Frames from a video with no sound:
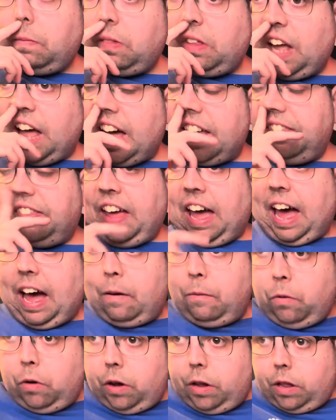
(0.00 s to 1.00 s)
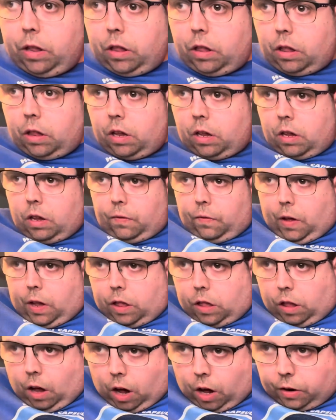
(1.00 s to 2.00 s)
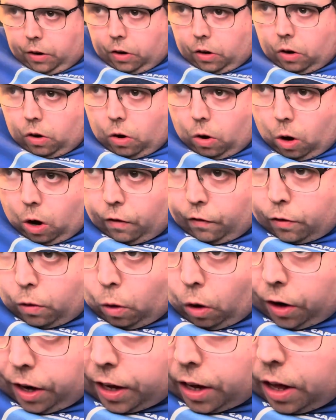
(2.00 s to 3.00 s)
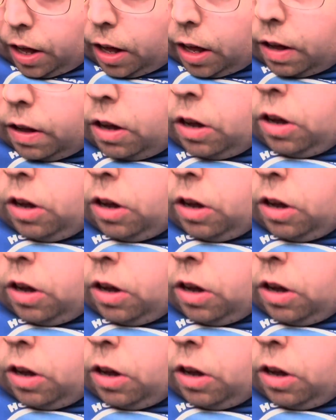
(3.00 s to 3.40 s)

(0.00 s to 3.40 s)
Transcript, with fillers: And that was the son of Chronica